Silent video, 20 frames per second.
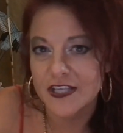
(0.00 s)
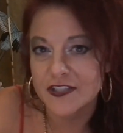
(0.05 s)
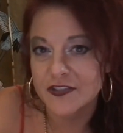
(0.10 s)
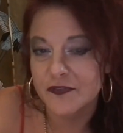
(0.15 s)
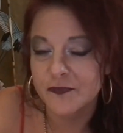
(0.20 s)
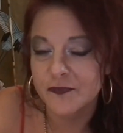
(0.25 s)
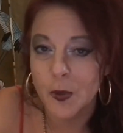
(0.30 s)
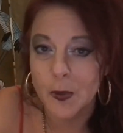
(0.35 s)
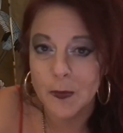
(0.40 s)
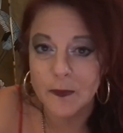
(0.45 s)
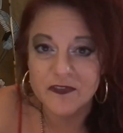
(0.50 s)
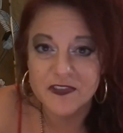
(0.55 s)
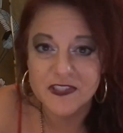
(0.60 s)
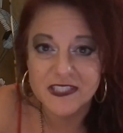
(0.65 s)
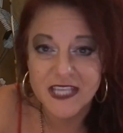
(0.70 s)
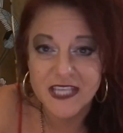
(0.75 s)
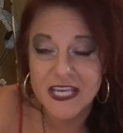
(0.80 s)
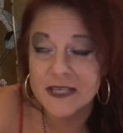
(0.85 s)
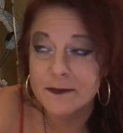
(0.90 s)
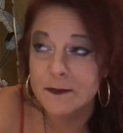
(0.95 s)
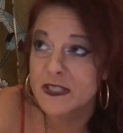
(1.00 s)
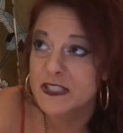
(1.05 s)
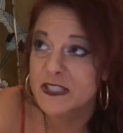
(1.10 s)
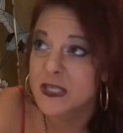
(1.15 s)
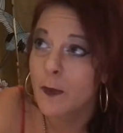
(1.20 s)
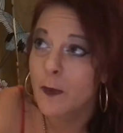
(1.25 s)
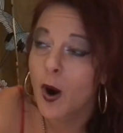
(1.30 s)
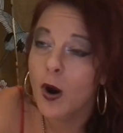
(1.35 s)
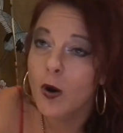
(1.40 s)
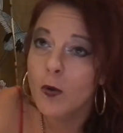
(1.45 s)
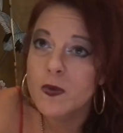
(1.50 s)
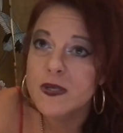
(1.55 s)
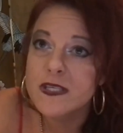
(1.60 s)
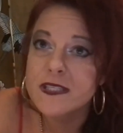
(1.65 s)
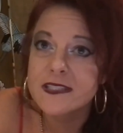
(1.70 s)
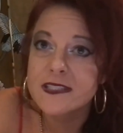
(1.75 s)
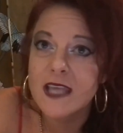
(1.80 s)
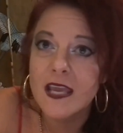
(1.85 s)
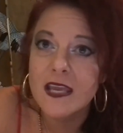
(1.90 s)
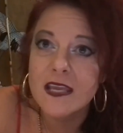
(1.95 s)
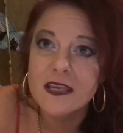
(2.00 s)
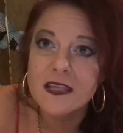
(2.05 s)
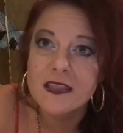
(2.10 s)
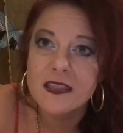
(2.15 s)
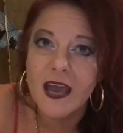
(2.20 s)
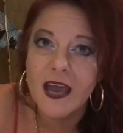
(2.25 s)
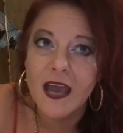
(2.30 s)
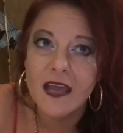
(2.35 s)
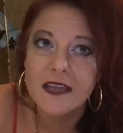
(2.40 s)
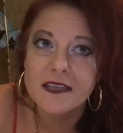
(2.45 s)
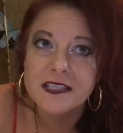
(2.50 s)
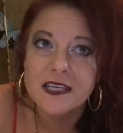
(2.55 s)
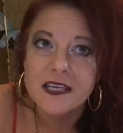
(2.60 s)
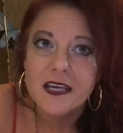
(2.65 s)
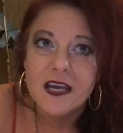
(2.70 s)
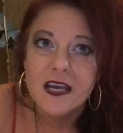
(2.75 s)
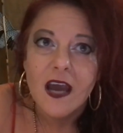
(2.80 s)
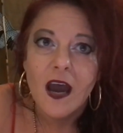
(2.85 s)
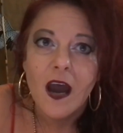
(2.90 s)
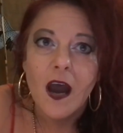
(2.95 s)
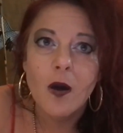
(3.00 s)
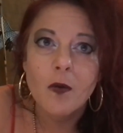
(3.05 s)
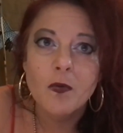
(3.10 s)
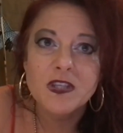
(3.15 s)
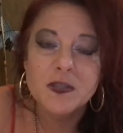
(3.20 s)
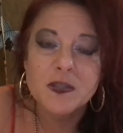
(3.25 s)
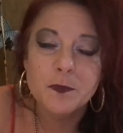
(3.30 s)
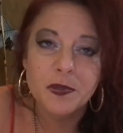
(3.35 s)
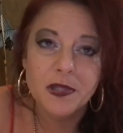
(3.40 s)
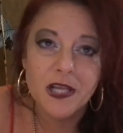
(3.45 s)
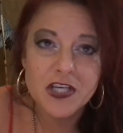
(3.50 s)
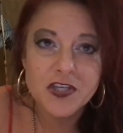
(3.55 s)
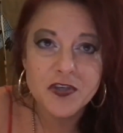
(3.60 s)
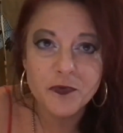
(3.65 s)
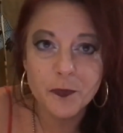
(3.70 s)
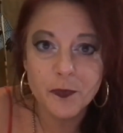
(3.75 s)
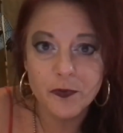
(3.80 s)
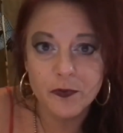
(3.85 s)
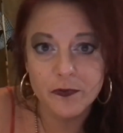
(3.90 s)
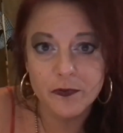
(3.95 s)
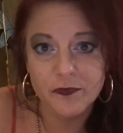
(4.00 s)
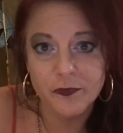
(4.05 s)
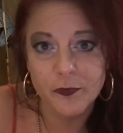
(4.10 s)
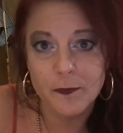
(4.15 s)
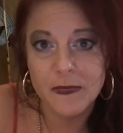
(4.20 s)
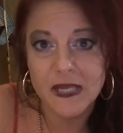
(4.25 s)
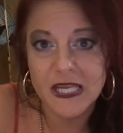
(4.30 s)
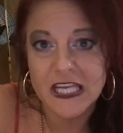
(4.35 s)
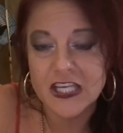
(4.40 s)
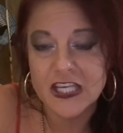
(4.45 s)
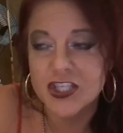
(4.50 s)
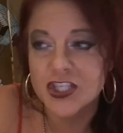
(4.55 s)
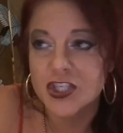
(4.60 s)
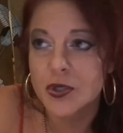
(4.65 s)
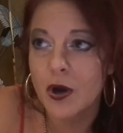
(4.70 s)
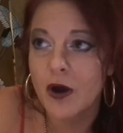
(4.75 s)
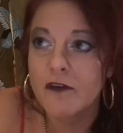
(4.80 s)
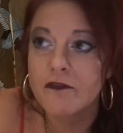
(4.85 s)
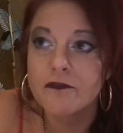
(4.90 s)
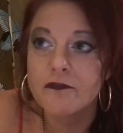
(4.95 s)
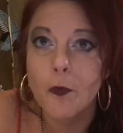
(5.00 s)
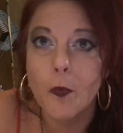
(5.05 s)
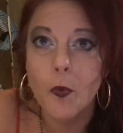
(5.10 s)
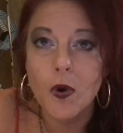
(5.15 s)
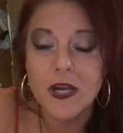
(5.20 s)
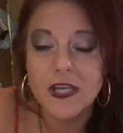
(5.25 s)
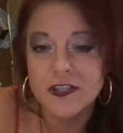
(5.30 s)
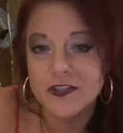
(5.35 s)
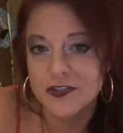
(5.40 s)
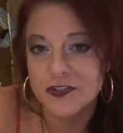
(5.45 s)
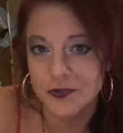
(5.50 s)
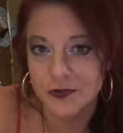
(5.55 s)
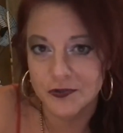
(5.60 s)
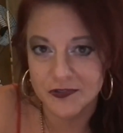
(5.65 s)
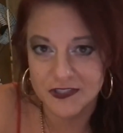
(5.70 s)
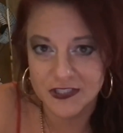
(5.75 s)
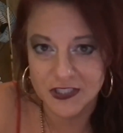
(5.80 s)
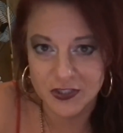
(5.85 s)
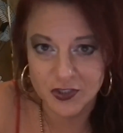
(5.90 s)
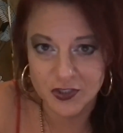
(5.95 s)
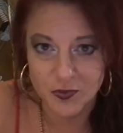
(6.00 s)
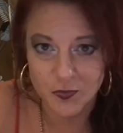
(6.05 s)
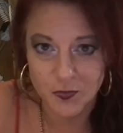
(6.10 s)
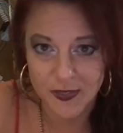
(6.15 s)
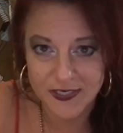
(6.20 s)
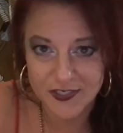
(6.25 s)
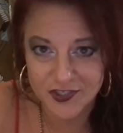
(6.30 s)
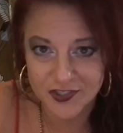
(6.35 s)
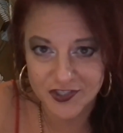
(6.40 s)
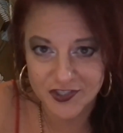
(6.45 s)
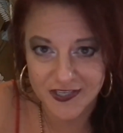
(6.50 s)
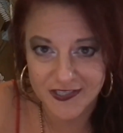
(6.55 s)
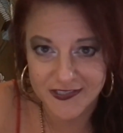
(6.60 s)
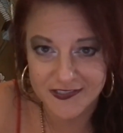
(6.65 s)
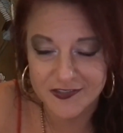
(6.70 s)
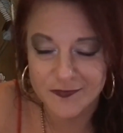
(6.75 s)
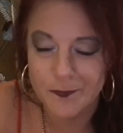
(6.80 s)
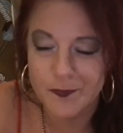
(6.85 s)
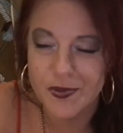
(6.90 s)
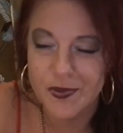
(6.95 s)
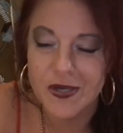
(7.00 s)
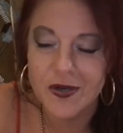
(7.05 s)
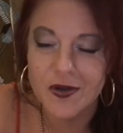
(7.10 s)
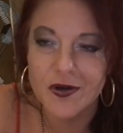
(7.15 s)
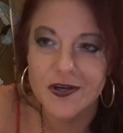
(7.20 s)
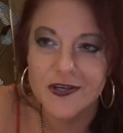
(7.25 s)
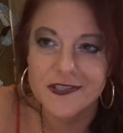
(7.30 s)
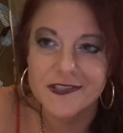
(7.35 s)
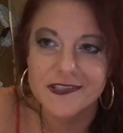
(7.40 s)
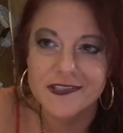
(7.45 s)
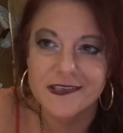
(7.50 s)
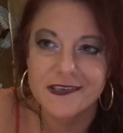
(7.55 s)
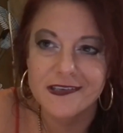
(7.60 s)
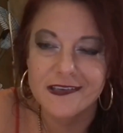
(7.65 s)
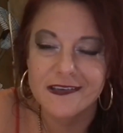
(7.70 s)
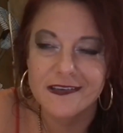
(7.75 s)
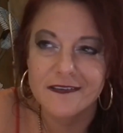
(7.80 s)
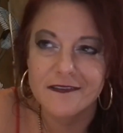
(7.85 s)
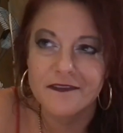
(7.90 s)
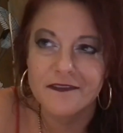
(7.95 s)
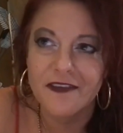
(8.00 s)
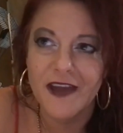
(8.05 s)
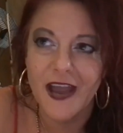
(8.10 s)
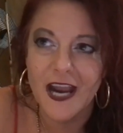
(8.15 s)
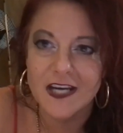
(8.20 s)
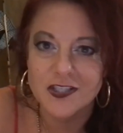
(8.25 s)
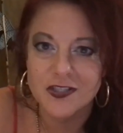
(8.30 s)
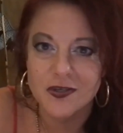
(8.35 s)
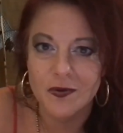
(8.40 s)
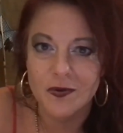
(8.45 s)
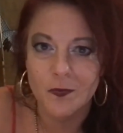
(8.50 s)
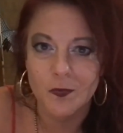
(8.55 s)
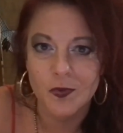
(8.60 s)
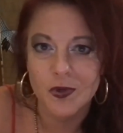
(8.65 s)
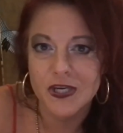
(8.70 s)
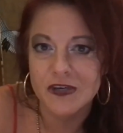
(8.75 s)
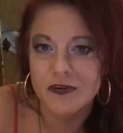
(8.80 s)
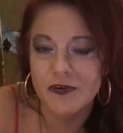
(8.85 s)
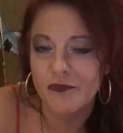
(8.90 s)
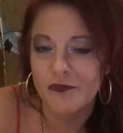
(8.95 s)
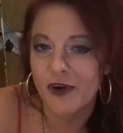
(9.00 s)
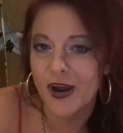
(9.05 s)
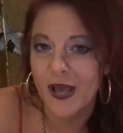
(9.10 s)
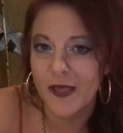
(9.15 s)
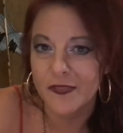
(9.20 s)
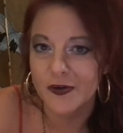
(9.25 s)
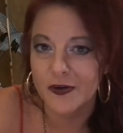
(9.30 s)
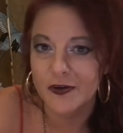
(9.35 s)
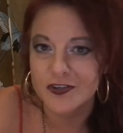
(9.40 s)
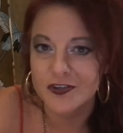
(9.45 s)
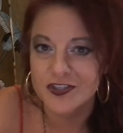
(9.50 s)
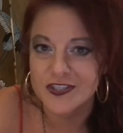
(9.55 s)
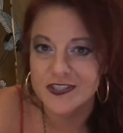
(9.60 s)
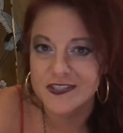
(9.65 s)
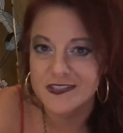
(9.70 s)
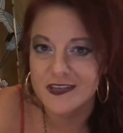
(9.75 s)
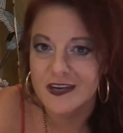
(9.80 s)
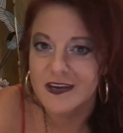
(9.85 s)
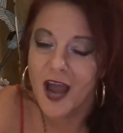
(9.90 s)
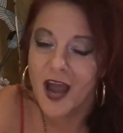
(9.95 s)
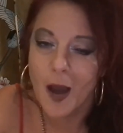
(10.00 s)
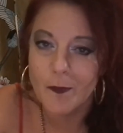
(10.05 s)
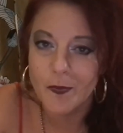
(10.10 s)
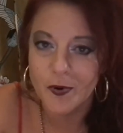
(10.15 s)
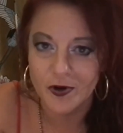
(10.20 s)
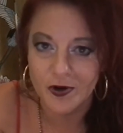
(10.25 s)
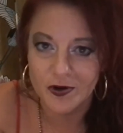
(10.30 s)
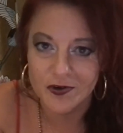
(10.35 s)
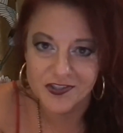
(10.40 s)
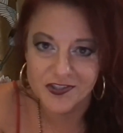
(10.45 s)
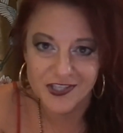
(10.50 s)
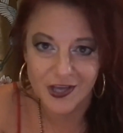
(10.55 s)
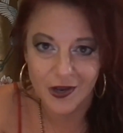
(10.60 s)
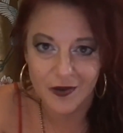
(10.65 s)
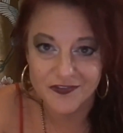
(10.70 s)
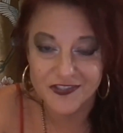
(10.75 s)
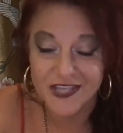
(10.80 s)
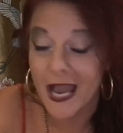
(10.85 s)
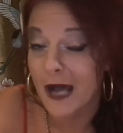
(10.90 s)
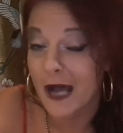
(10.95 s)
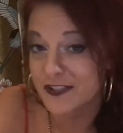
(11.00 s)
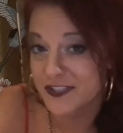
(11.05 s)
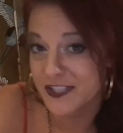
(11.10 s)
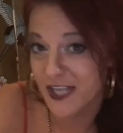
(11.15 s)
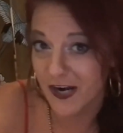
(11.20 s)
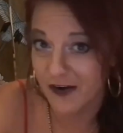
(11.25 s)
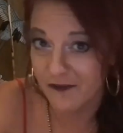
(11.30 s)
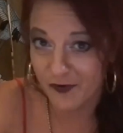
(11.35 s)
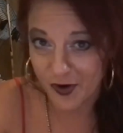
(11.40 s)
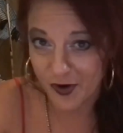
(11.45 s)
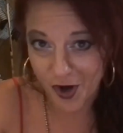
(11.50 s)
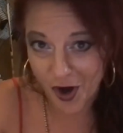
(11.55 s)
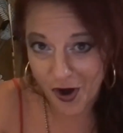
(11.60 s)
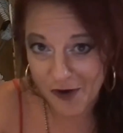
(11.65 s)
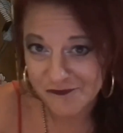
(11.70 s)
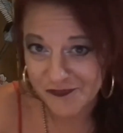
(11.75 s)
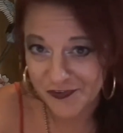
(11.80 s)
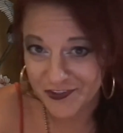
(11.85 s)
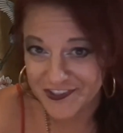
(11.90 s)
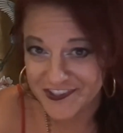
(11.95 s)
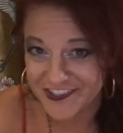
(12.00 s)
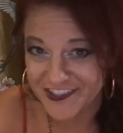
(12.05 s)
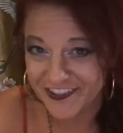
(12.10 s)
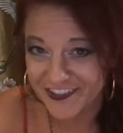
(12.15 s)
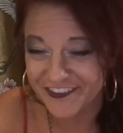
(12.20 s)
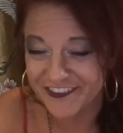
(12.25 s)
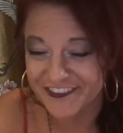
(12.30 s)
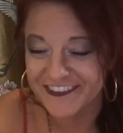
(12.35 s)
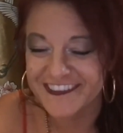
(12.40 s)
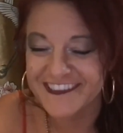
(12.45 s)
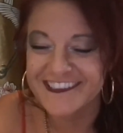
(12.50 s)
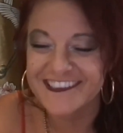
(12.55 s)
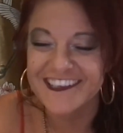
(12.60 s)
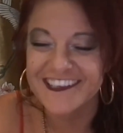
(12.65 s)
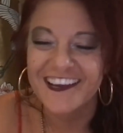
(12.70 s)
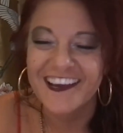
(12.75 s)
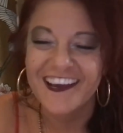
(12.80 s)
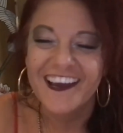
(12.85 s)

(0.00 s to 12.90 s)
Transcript: as a form of escapism are we saying that oh it's pleasurable for me to avoid certain situations because in fact we'd rather just not put ourselves outside of our comfort zones